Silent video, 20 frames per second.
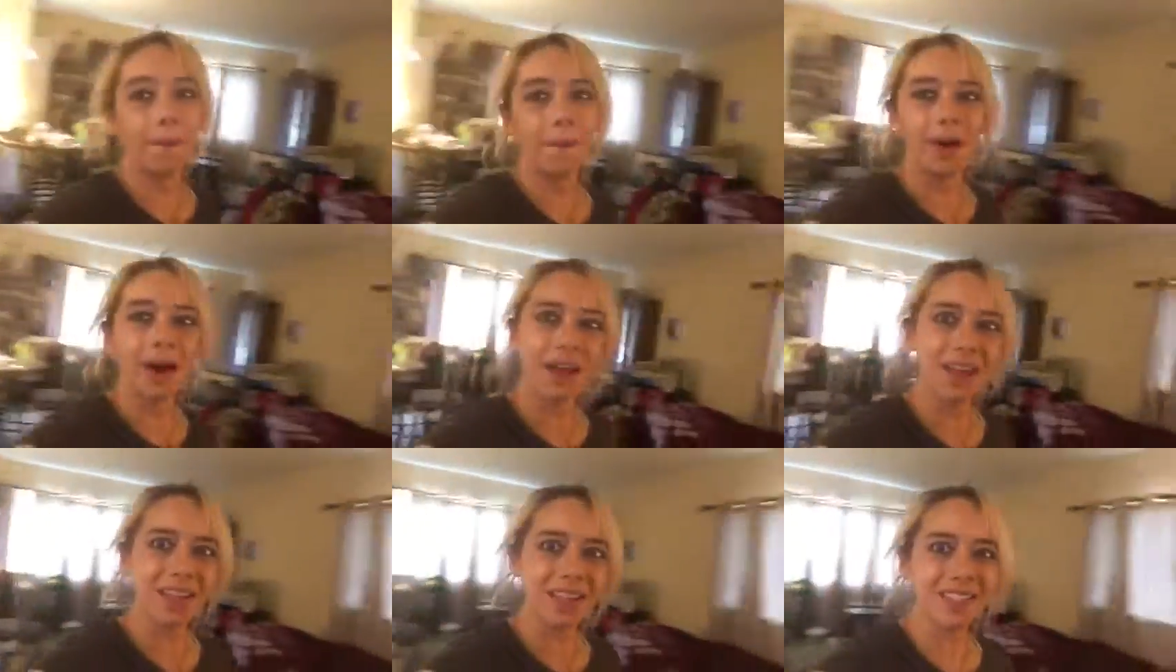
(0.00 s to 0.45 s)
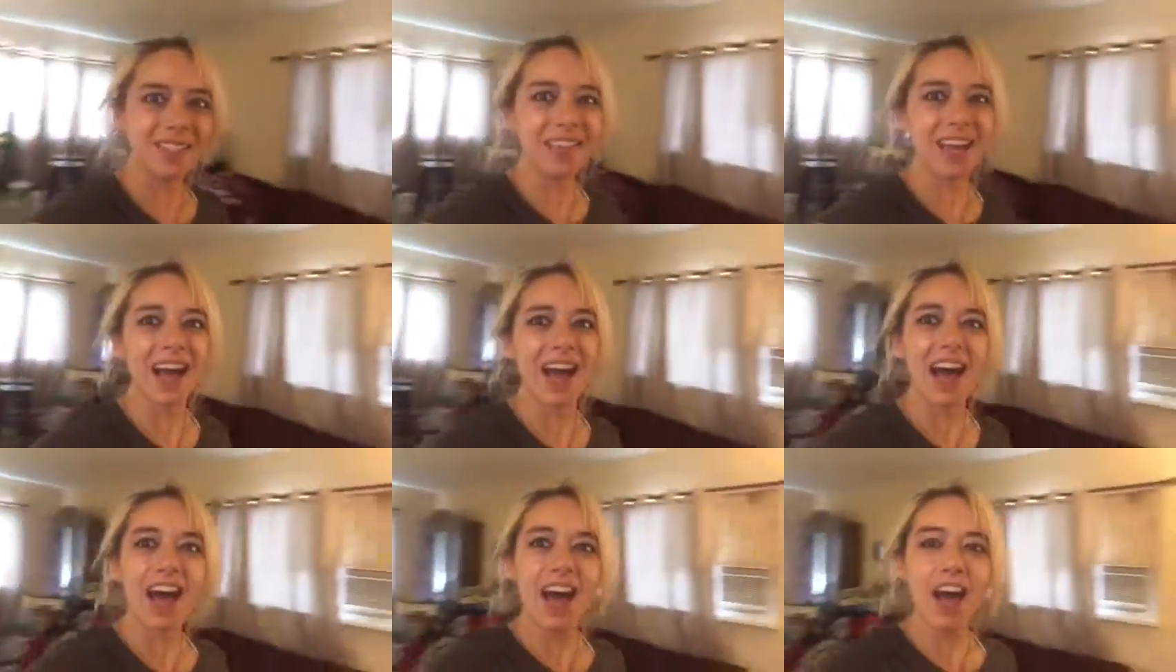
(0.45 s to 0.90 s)
What is
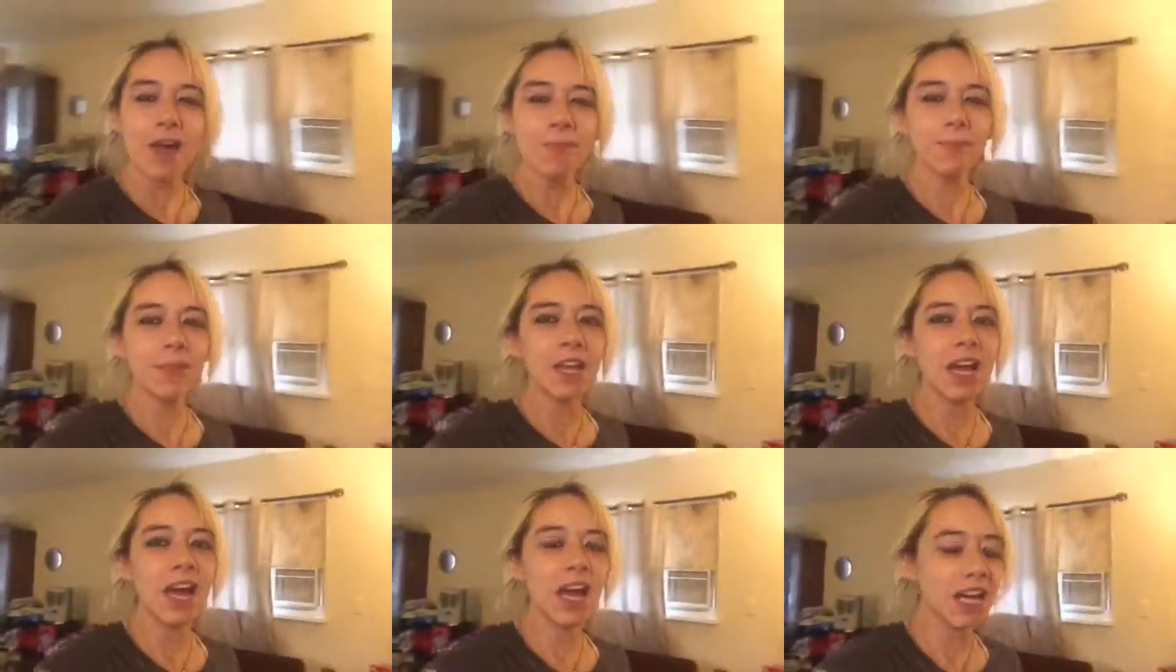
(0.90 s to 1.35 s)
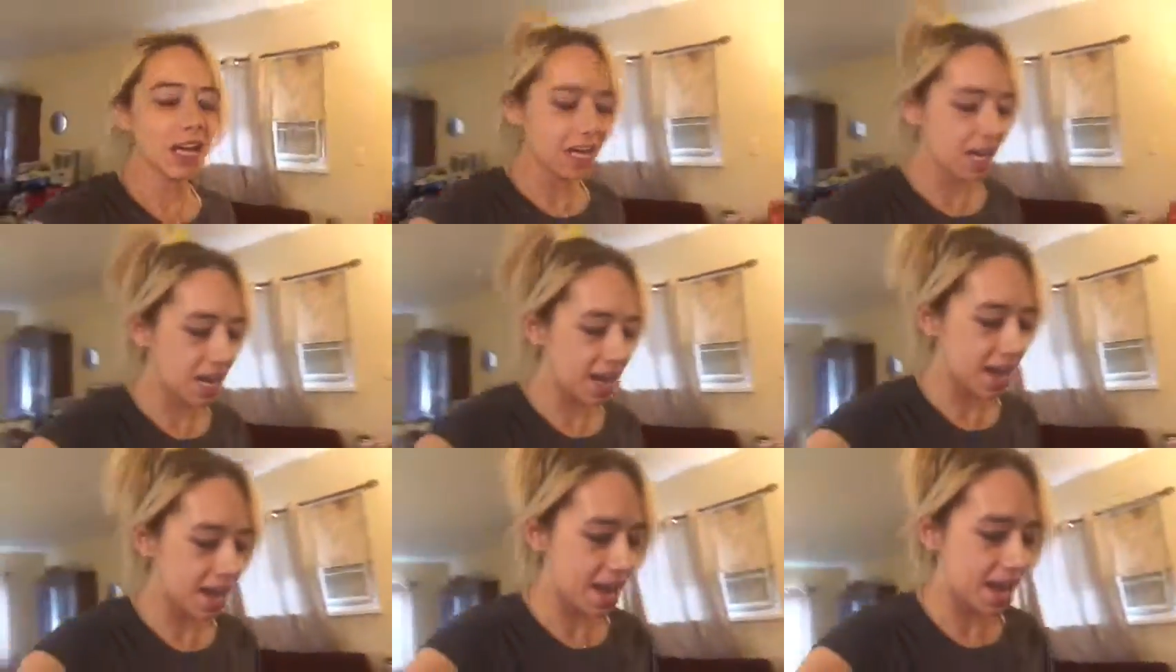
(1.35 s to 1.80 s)
up,
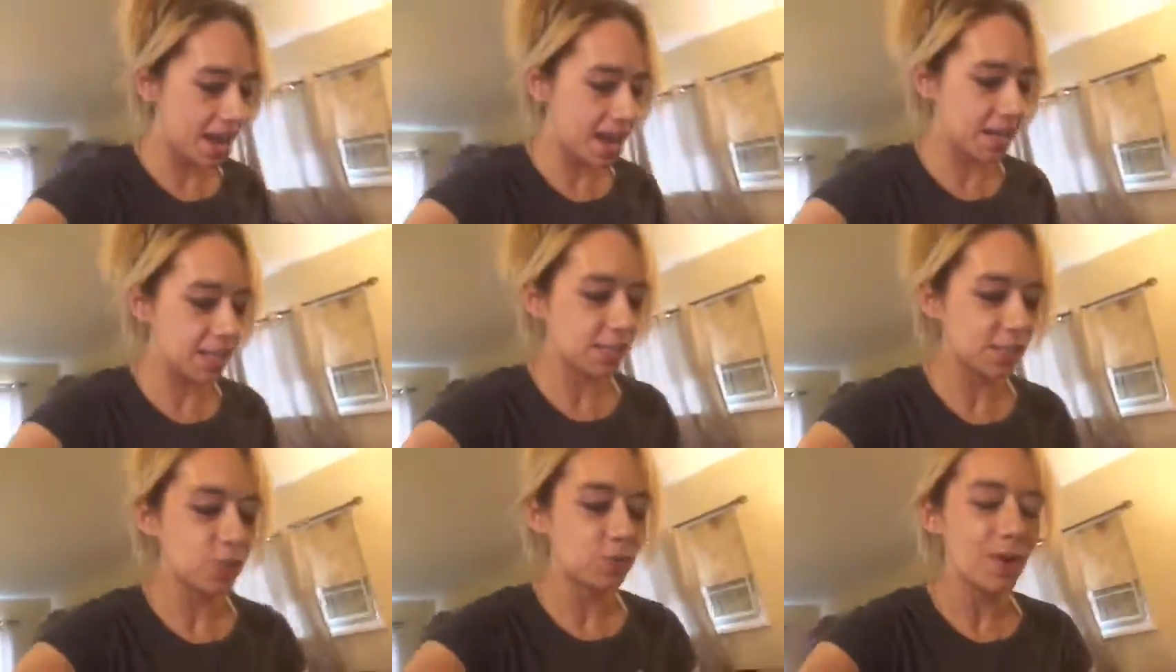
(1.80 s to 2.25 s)
Knuckles?